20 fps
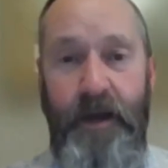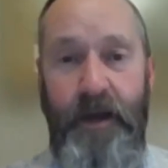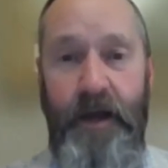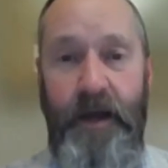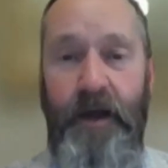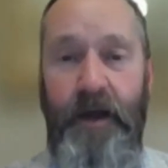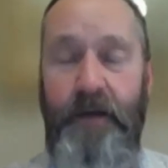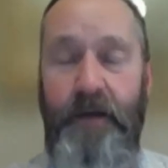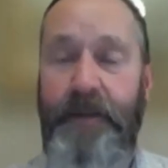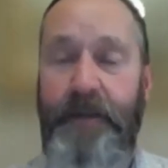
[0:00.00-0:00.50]

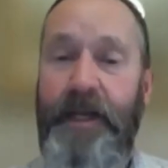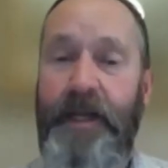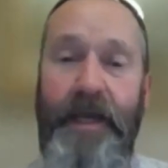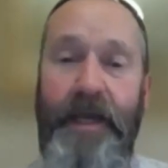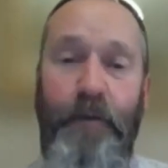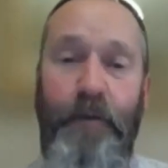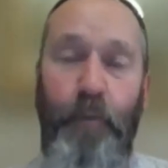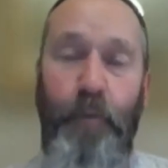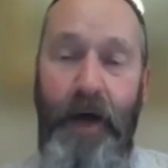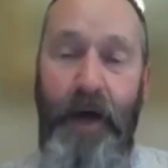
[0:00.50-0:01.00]
And then
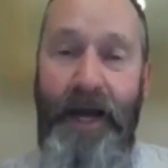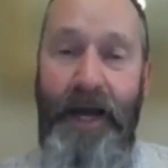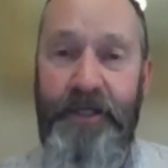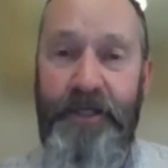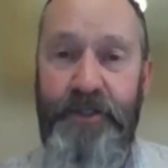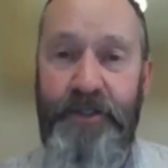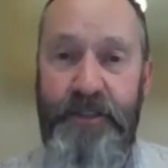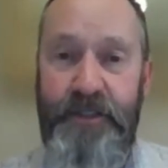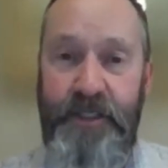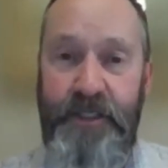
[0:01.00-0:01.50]
again, what
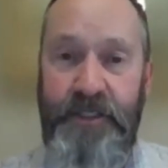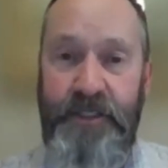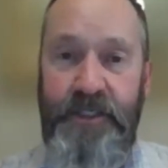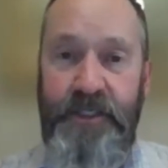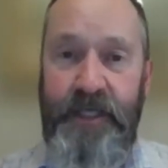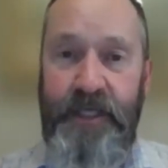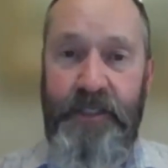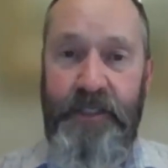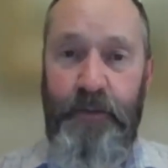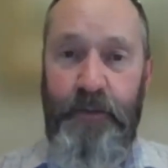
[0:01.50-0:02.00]
actions did you
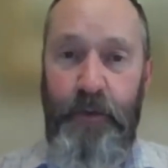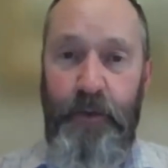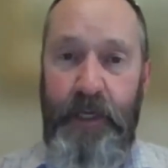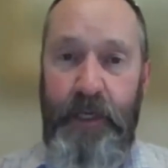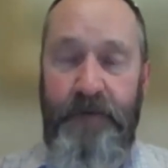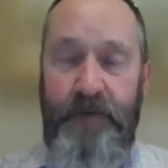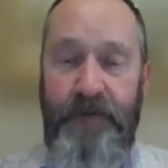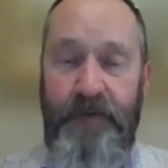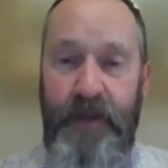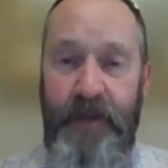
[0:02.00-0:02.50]
take to
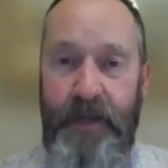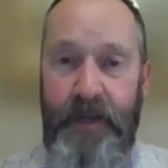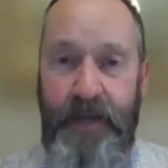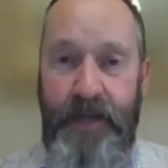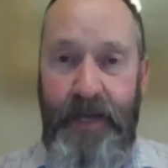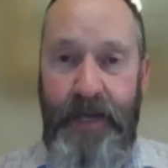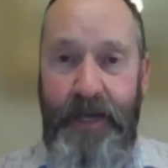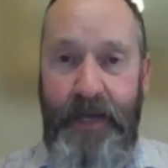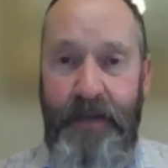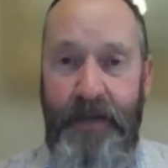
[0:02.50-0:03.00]
alleviate
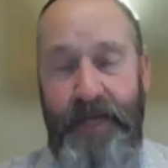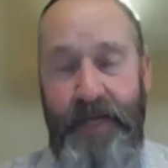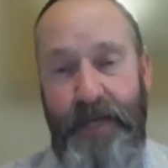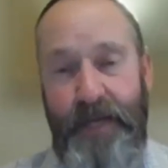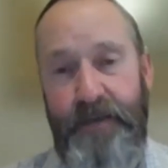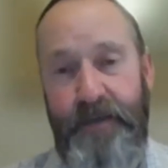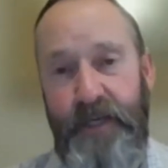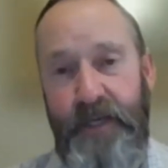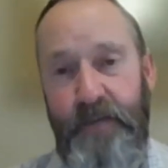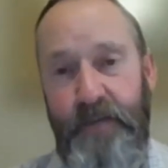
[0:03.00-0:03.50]
that
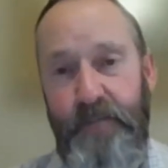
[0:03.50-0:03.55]
near